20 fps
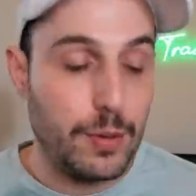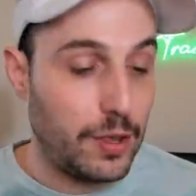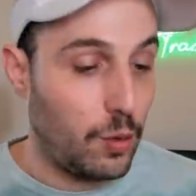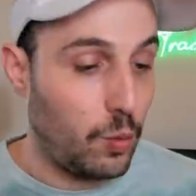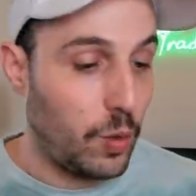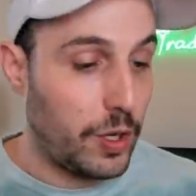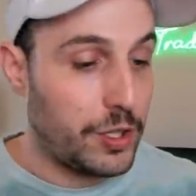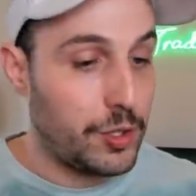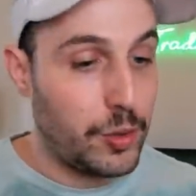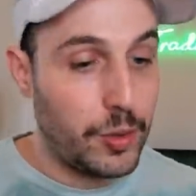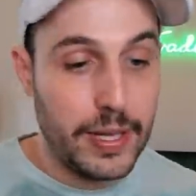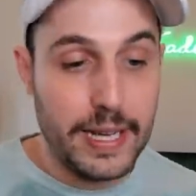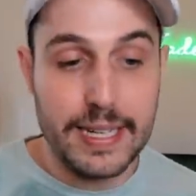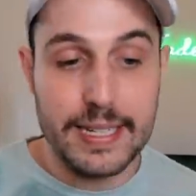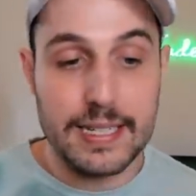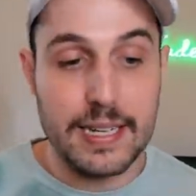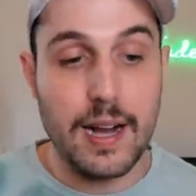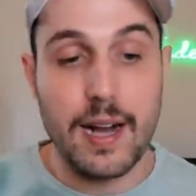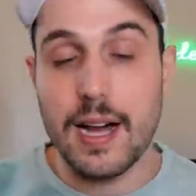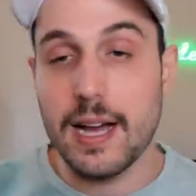the
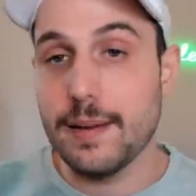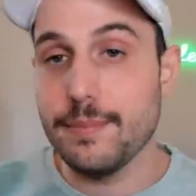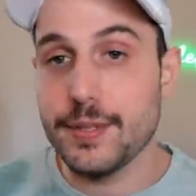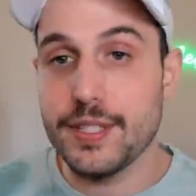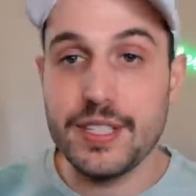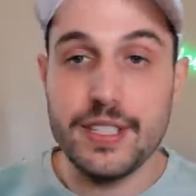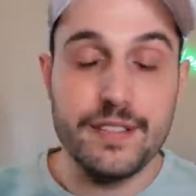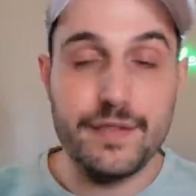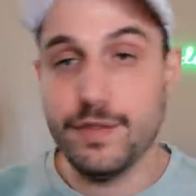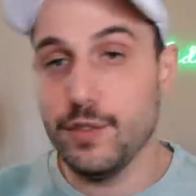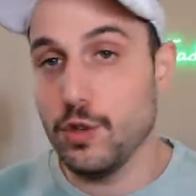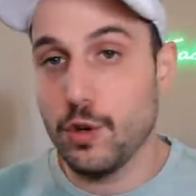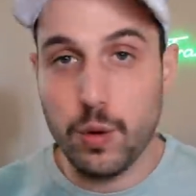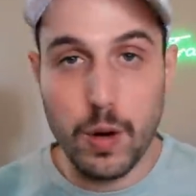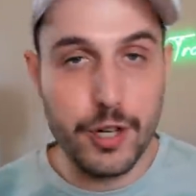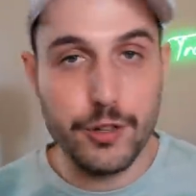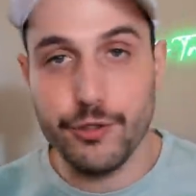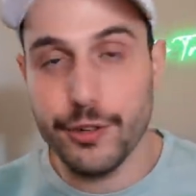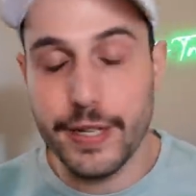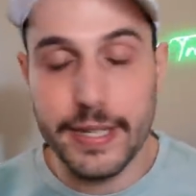Wonderland Time Sifu
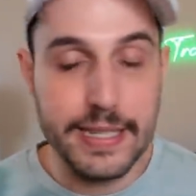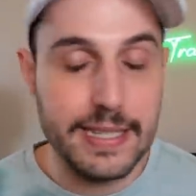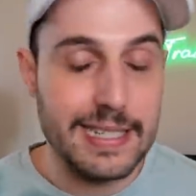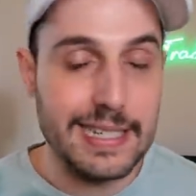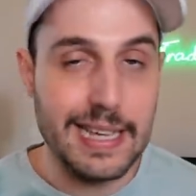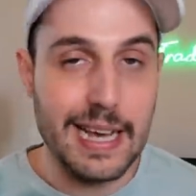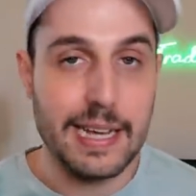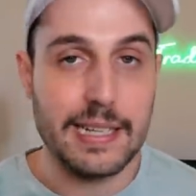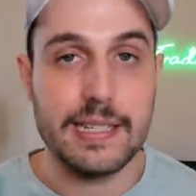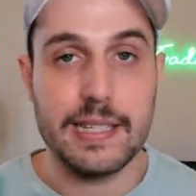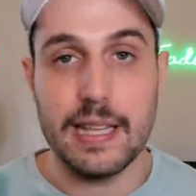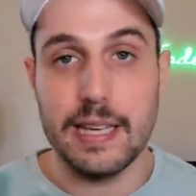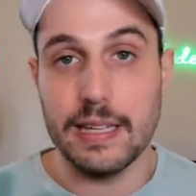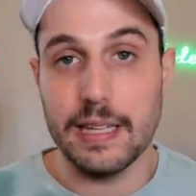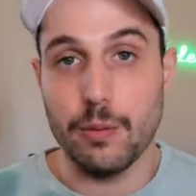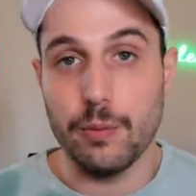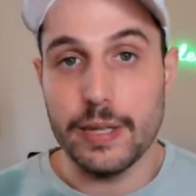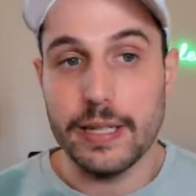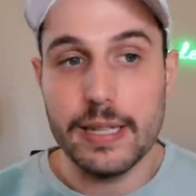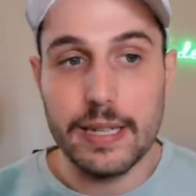Quadriga CX thing
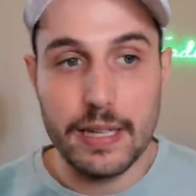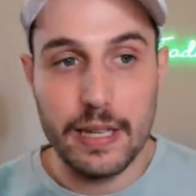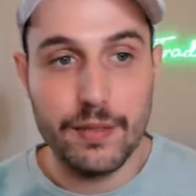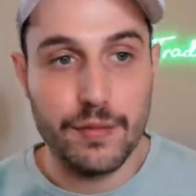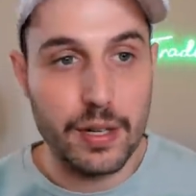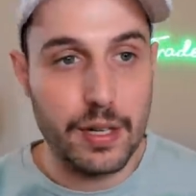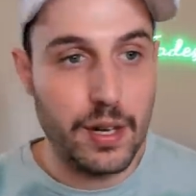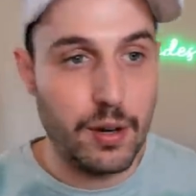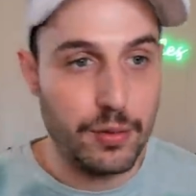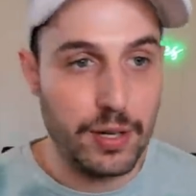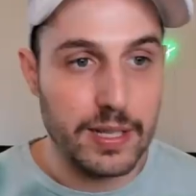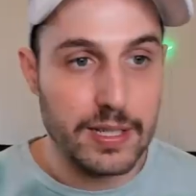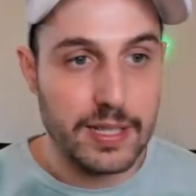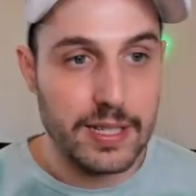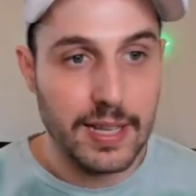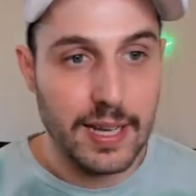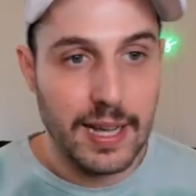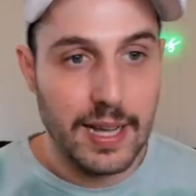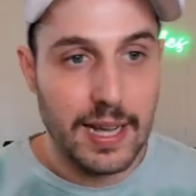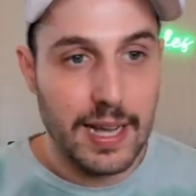that we didn't even
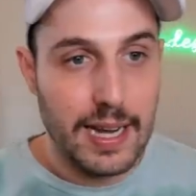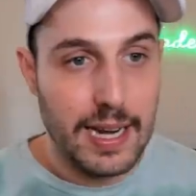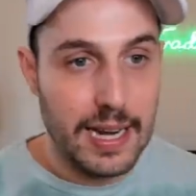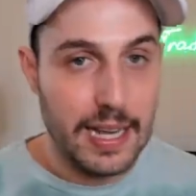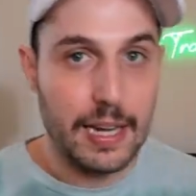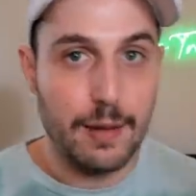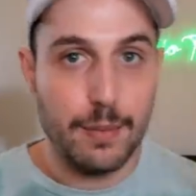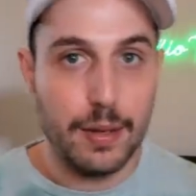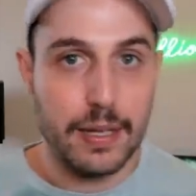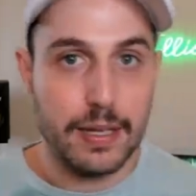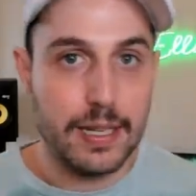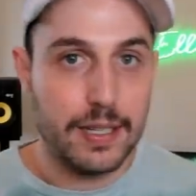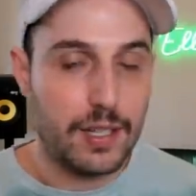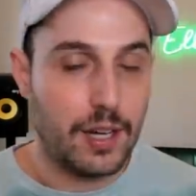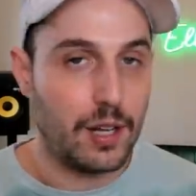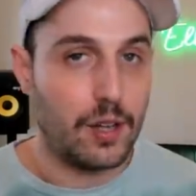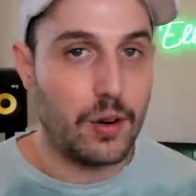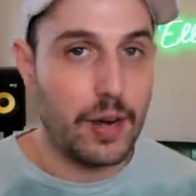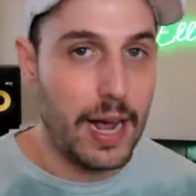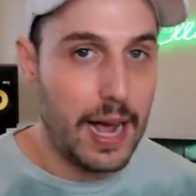notice an $80 million
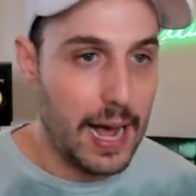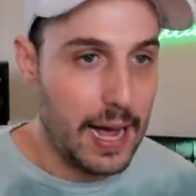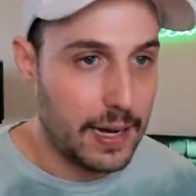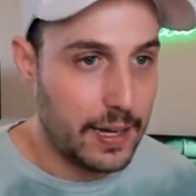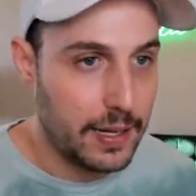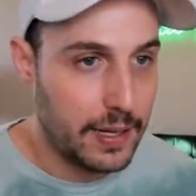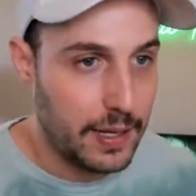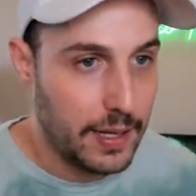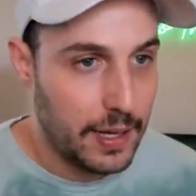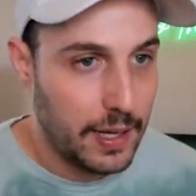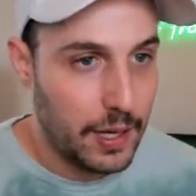hack.